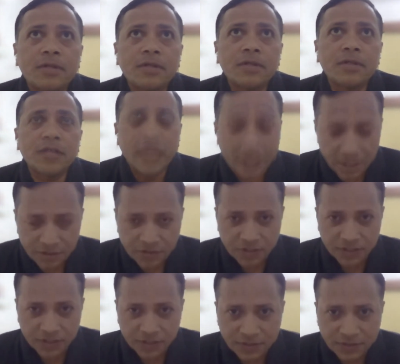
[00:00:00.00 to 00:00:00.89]

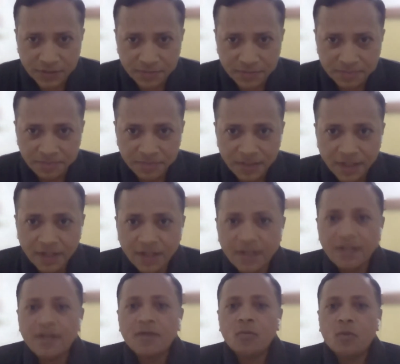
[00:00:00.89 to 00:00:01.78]
industries.
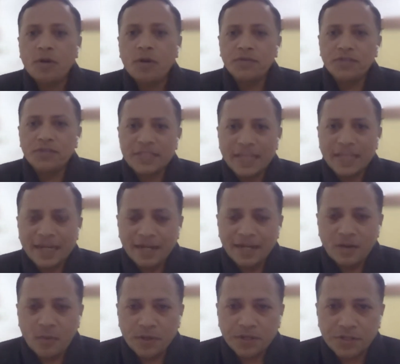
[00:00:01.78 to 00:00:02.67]
What is your
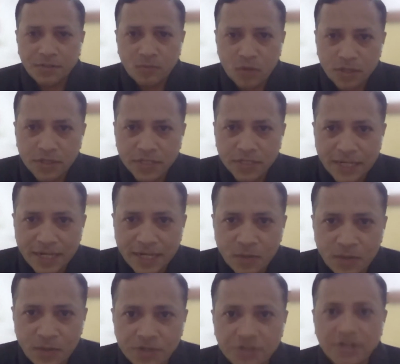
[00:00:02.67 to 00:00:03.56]
second question? What is the
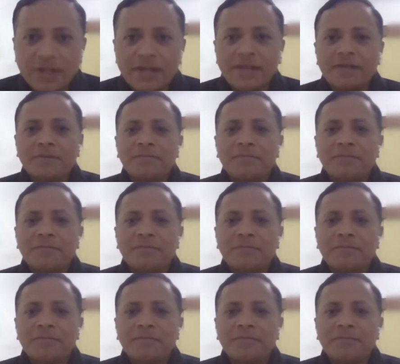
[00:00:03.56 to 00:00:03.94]
second question, Ria?